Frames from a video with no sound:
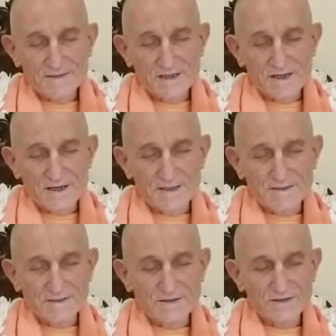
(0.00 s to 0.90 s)

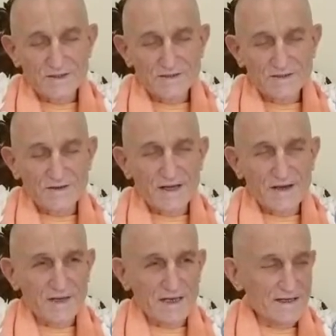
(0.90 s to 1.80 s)
So that
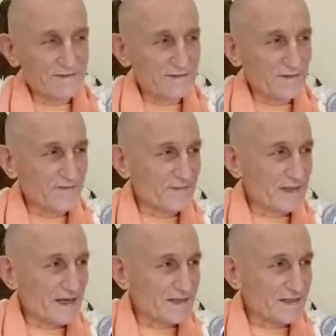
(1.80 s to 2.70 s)
relieves them from
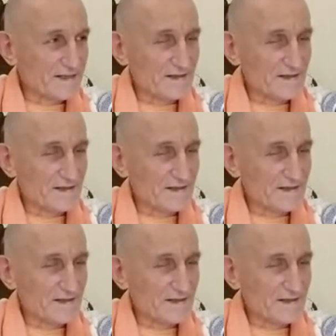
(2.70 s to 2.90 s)
that